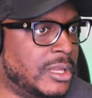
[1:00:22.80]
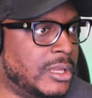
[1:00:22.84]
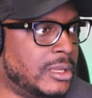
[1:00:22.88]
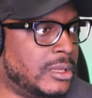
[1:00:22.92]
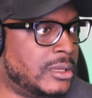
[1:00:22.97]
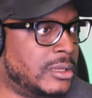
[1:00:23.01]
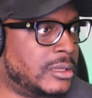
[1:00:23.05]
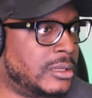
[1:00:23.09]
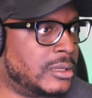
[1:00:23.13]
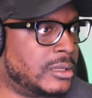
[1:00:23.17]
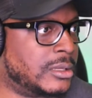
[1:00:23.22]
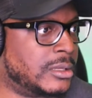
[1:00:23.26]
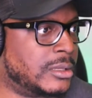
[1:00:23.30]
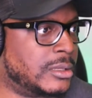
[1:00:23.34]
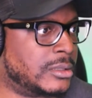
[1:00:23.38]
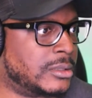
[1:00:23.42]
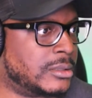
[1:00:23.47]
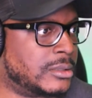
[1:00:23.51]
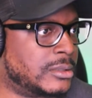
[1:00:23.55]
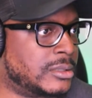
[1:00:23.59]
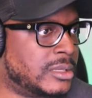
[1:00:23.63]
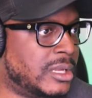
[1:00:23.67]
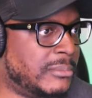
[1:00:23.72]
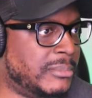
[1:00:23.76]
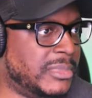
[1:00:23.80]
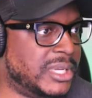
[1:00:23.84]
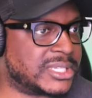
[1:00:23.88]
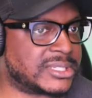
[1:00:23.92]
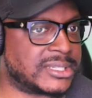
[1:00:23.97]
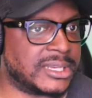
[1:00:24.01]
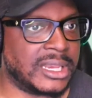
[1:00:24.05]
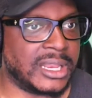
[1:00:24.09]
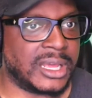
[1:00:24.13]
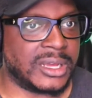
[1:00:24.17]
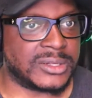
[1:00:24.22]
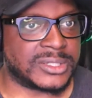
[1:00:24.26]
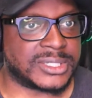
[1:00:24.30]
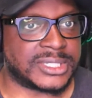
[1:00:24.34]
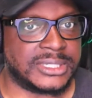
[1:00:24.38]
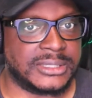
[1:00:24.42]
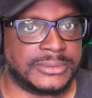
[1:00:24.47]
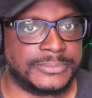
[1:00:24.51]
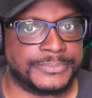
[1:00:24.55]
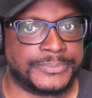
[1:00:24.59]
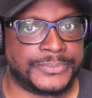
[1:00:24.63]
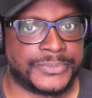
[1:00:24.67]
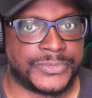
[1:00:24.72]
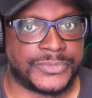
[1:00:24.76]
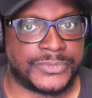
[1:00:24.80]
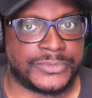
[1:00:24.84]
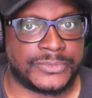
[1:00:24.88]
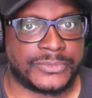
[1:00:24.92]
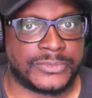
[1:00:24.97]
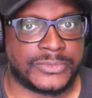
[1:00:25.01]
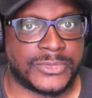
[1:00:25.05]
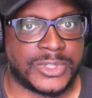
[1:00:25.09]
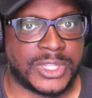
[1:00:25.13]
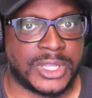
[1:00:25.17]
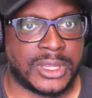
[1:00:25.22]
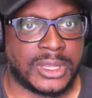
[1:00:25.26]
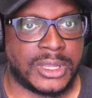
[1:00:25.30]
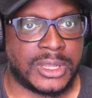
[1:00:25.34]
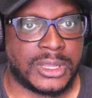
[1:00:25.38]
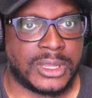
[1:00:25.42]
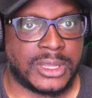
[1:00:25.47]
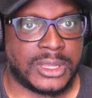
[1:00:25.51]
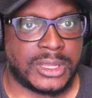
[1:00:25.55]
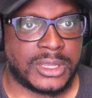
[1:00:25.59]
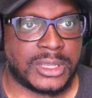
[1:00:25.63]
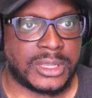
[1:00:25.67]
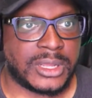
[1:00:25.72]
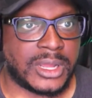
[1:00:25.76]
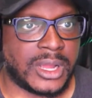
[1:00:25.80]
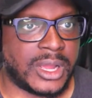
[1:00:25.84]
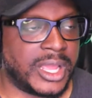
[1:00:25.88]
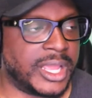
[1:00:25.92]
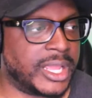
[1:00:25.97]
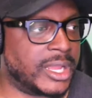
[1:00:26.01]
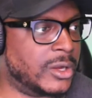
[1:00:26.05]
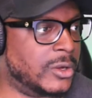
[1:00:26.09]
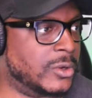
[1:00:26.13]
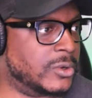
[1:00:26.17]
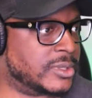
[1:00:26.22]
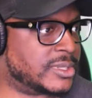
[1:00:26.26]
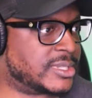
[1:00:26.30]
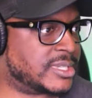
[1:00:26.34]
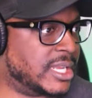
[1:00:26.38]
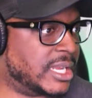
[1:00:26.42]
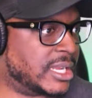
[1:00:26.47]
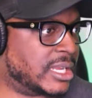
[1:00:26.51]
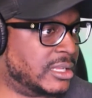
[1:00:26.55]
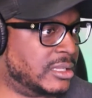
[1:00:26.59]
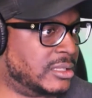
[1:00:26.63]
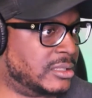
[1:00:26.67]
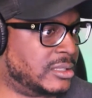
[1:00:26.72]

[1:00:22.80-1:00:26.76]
I must have lost it. Y'all hang on a second.